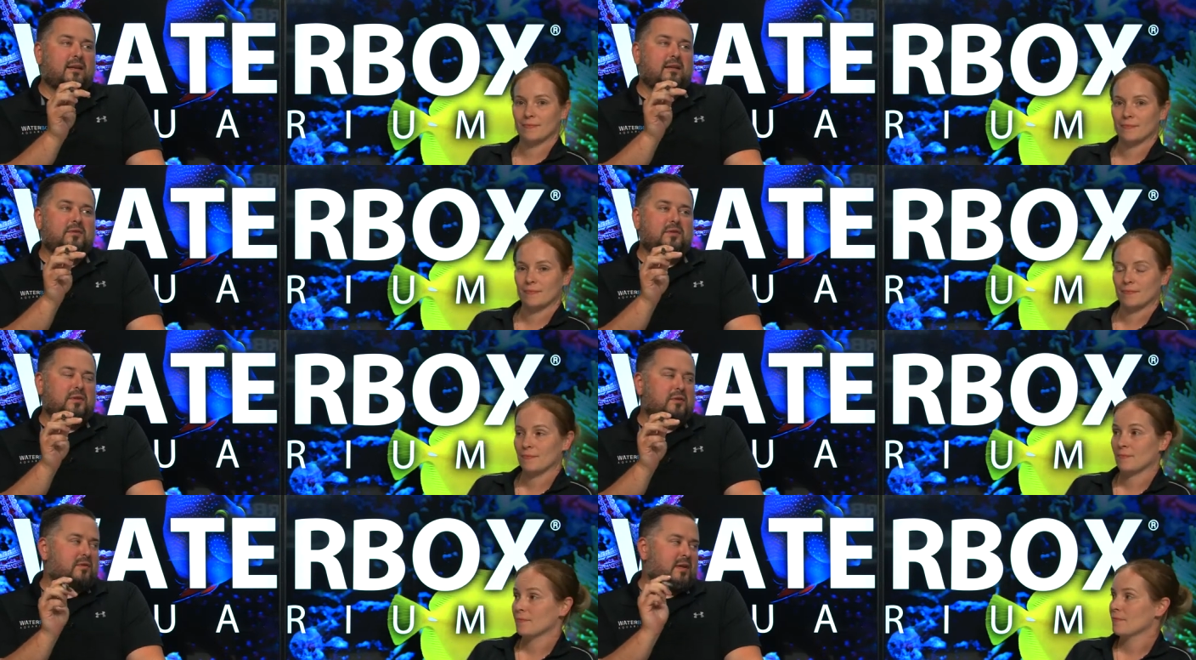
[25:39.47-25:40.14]
Speaker 1: used
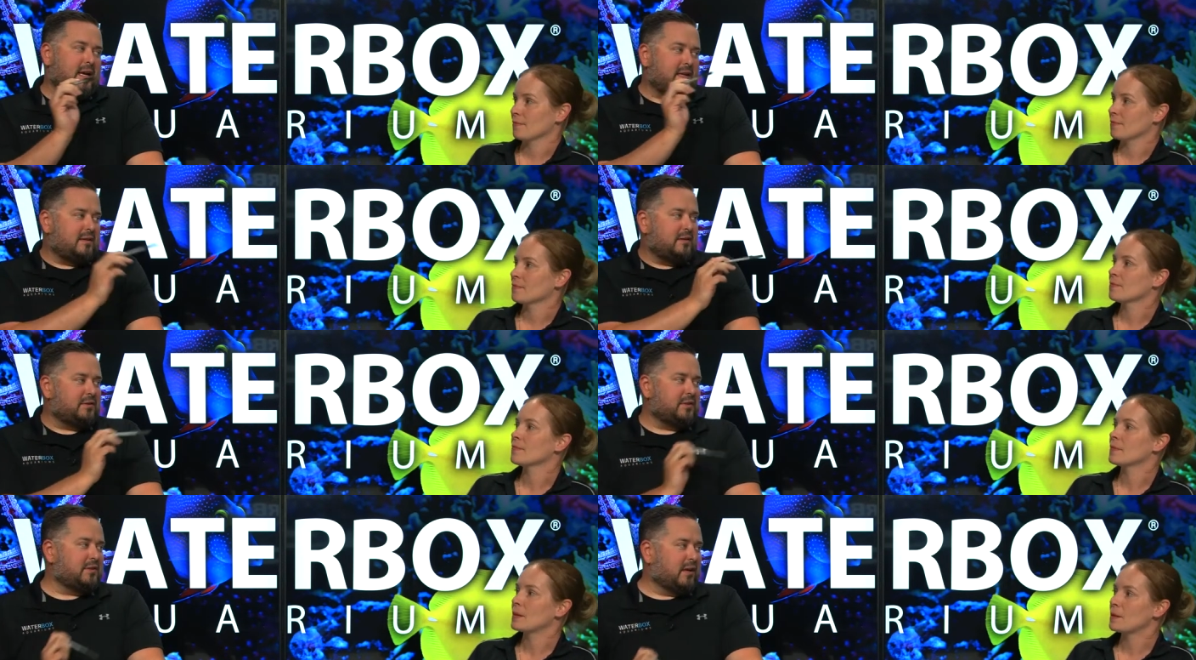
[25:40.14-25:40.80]
to do that until
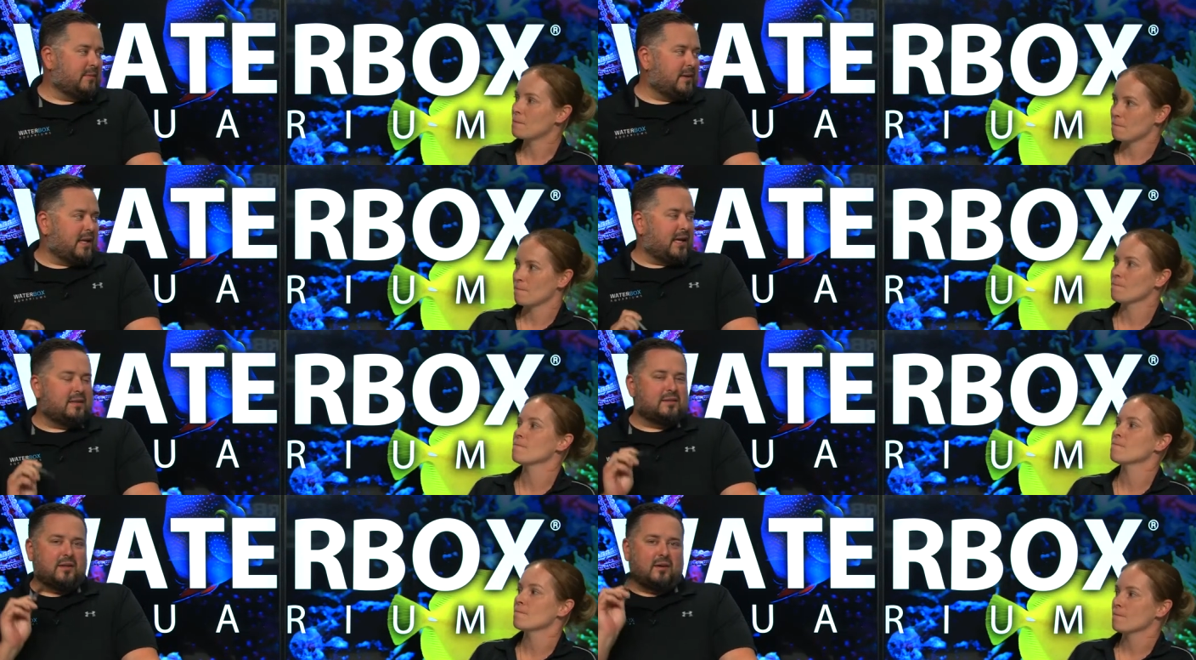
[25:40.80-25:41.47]
she taught me
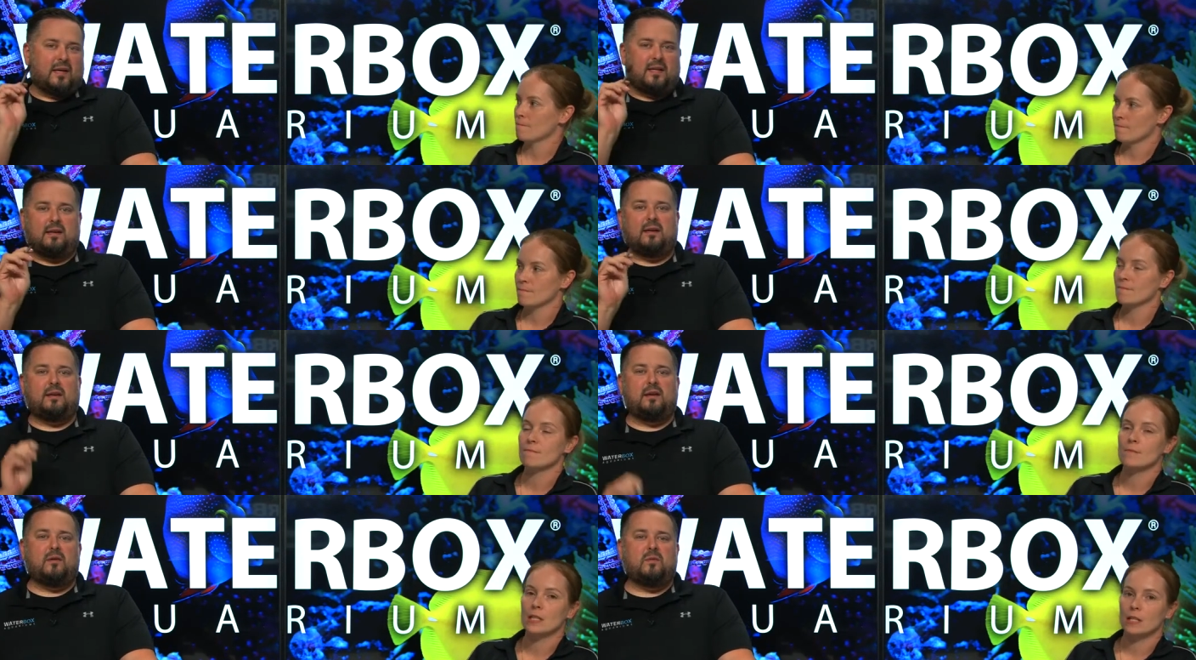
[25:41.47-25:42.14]
that. So I, I
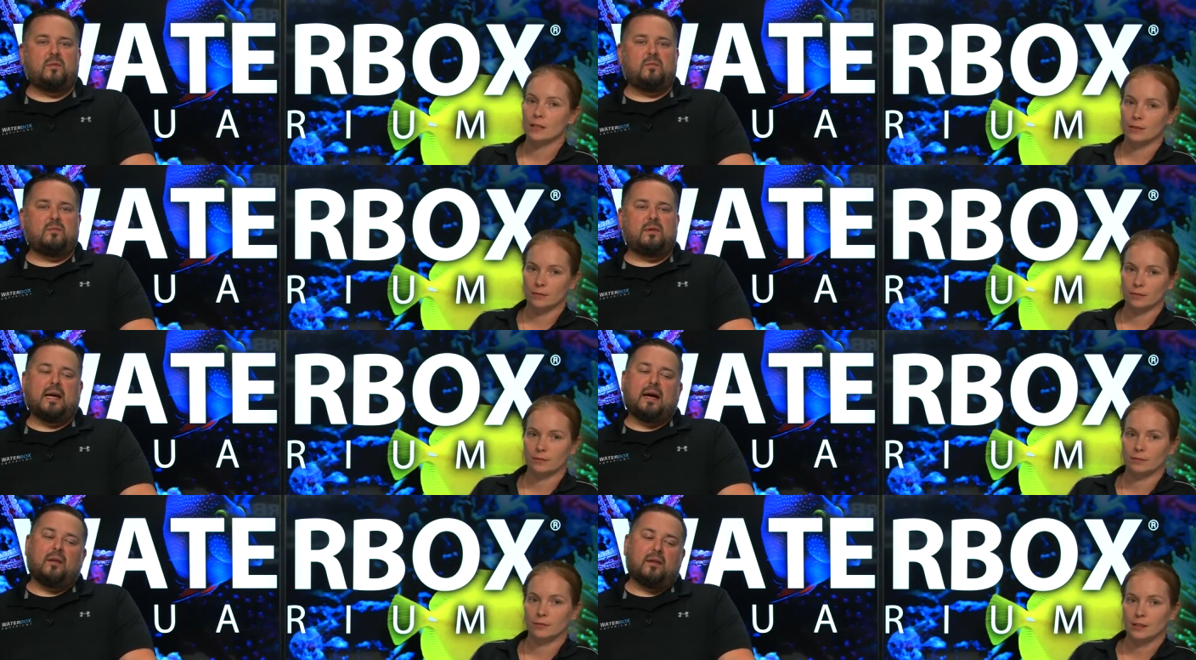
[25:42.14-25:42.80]
know
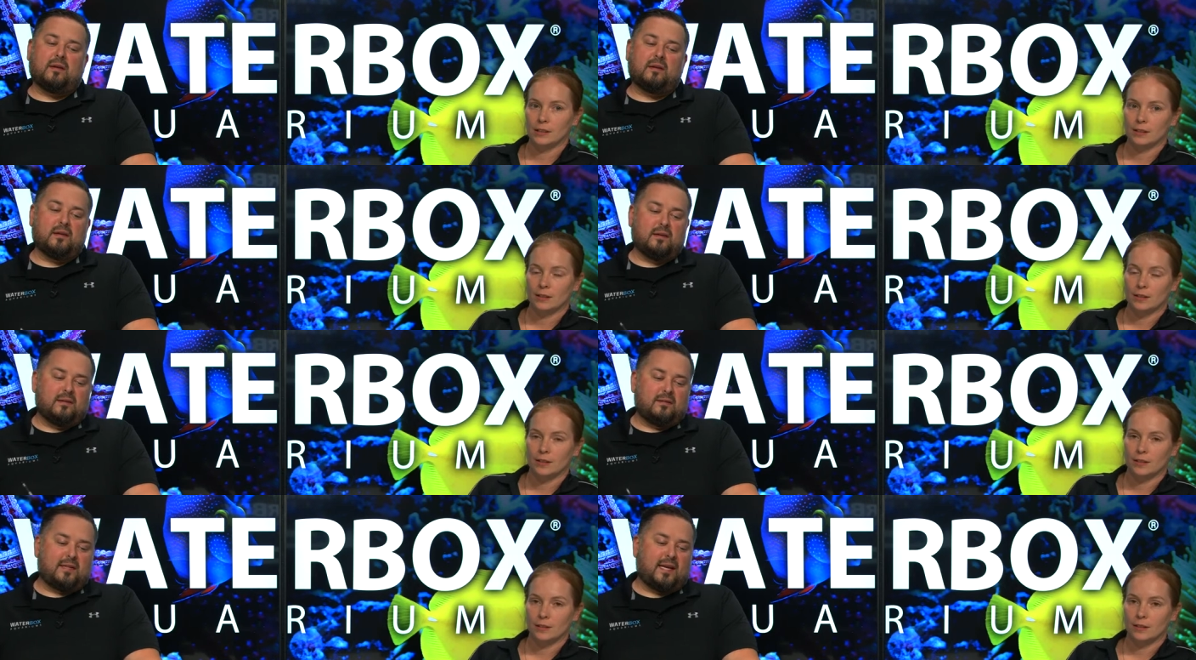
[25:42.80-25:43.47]
now that
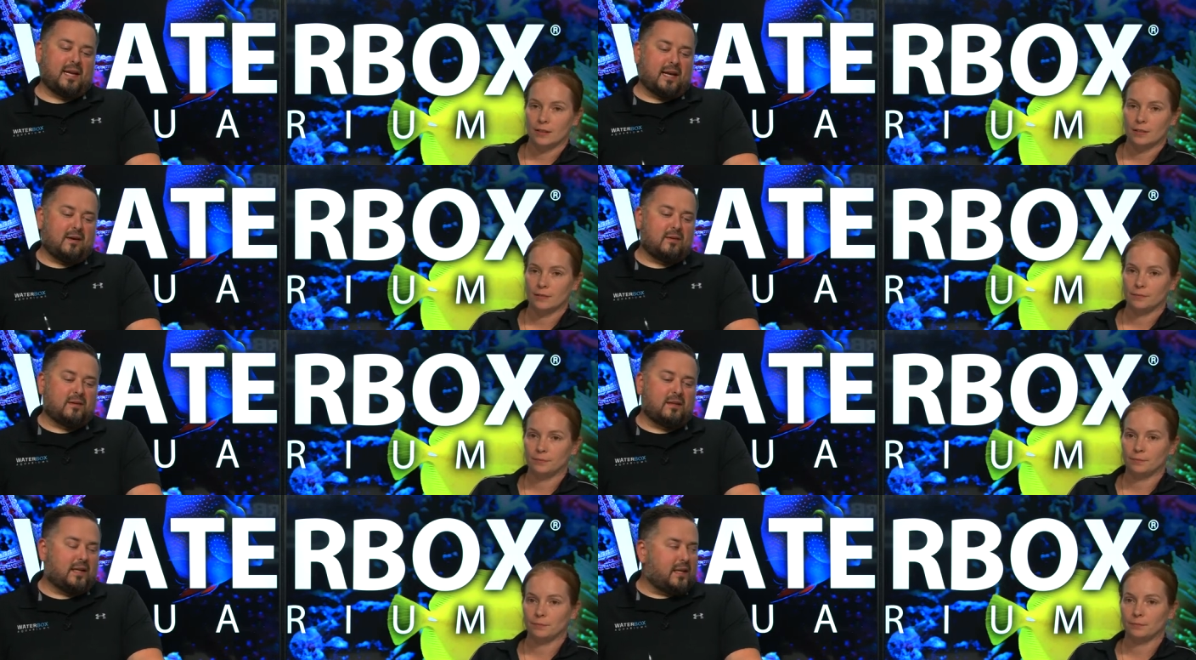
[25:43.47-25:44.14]
take it
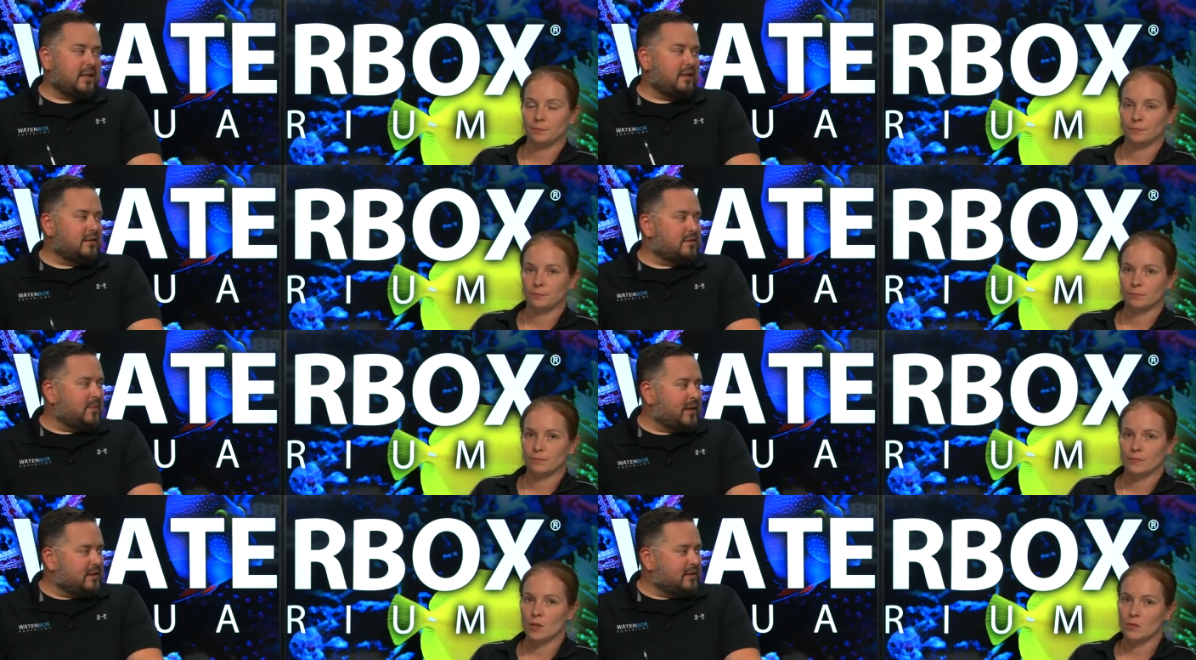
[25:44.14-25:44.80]
out, clean it,
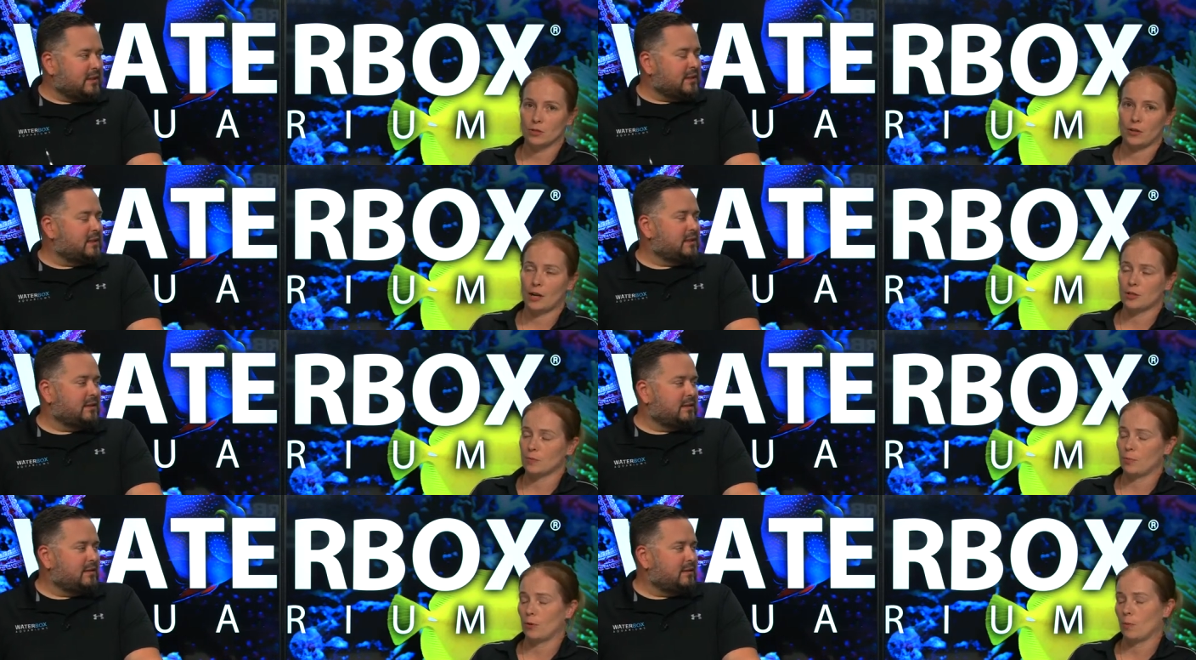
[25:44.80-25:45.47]
inspect Don't it. Don't scratch
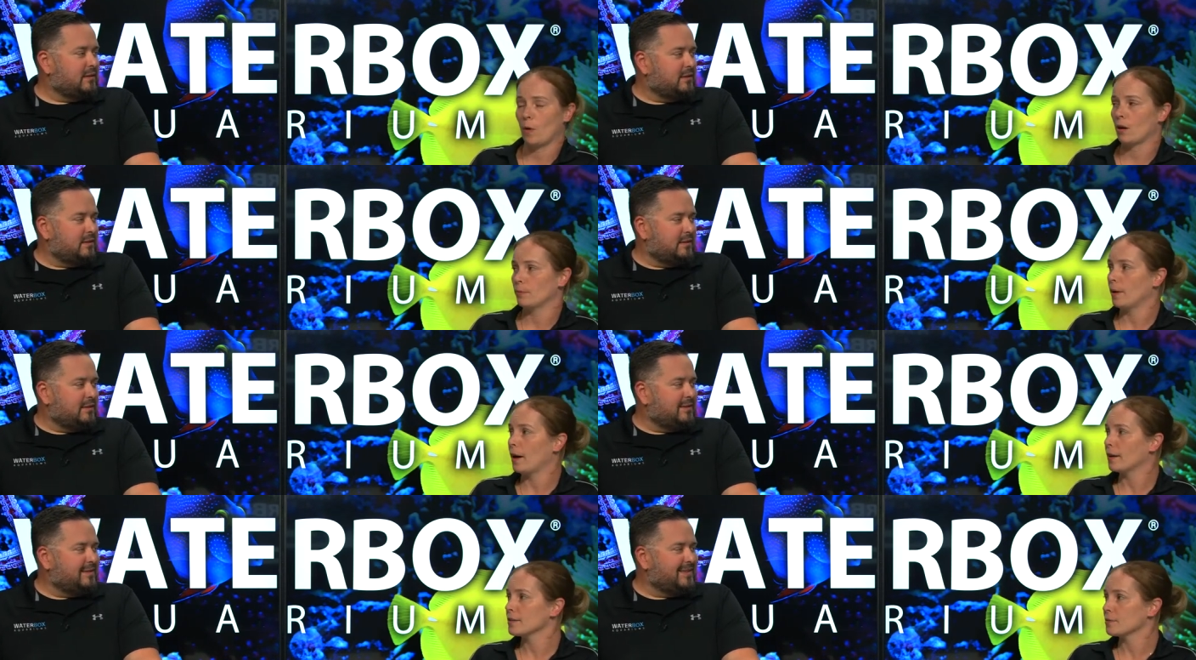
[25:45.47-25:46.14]
Speaker 2: your poor water box